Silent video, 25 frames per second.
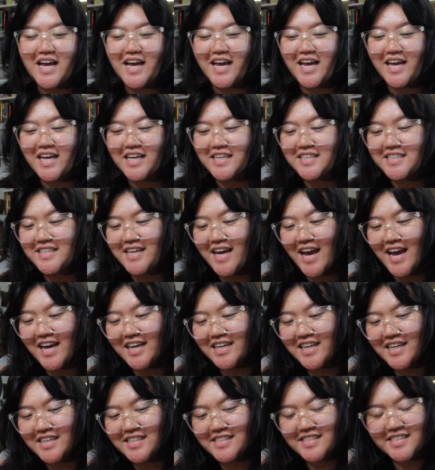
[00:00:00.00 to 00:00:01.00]
And yeah, I
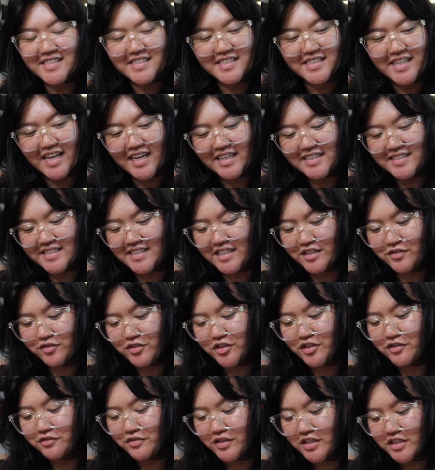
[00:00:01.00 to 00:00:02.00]
guess that's it
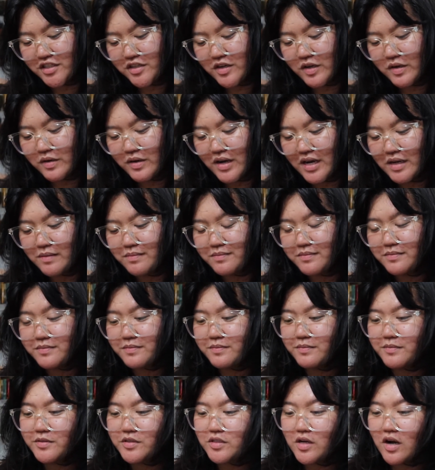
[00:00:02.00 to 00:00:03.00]
for the video. I'm
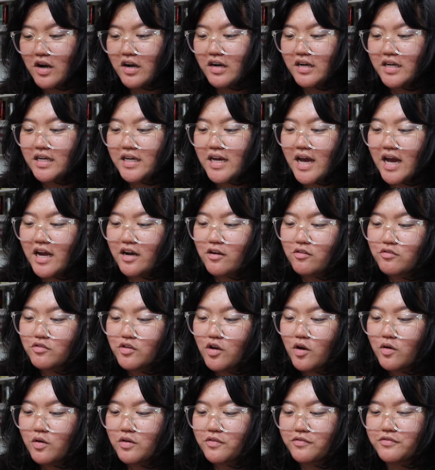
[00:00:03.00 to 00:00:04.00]
sorry, I don't
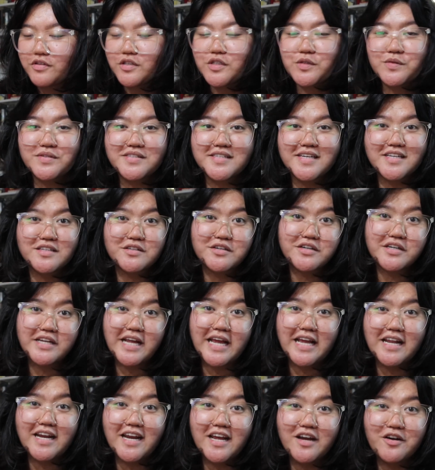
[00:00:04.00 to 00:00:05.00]
know if this was
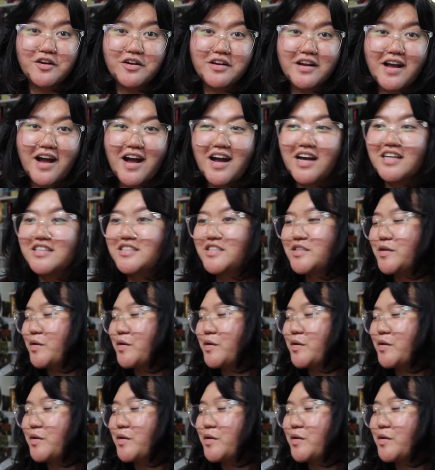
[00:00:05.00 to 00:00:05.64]
entertaining or not,